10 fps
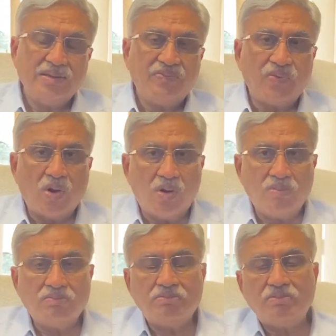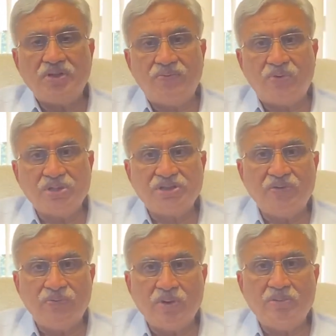from the fossil
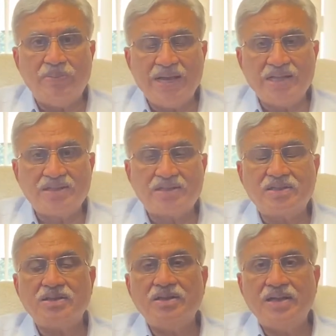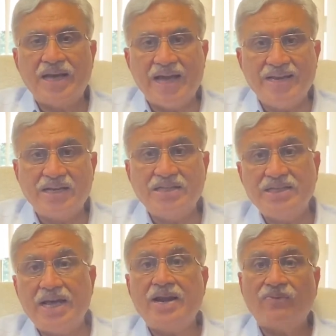fuel-based
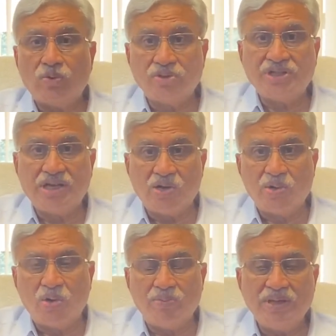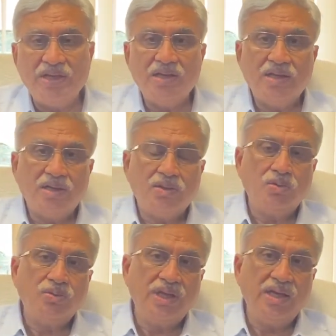energy and of course economy
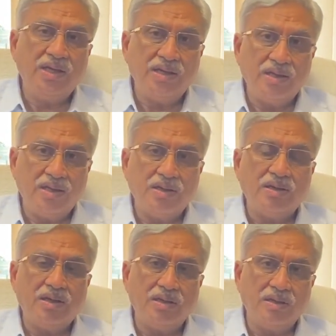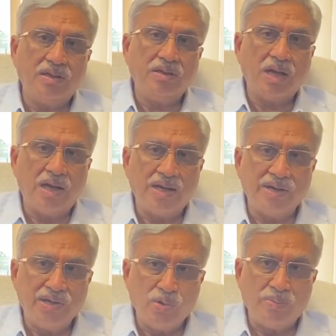to the
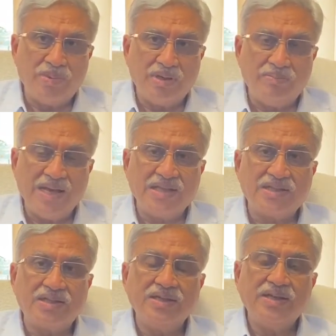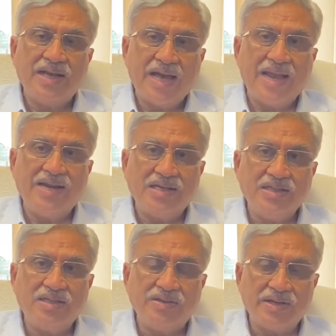renewable-based
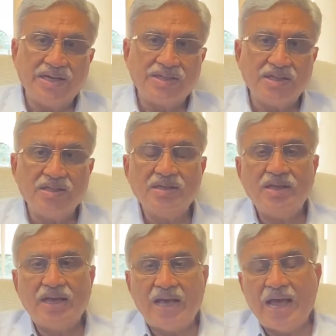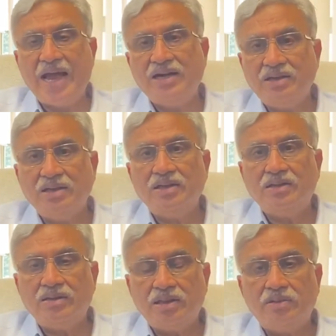energy generation and
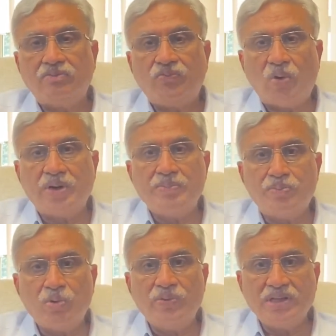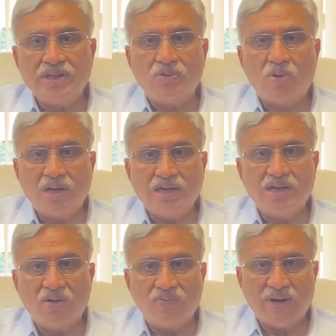for improving the
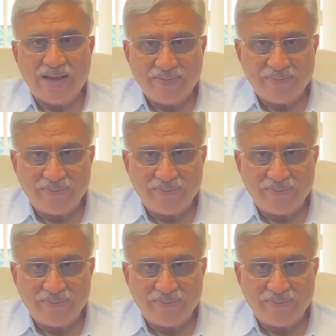quality of life.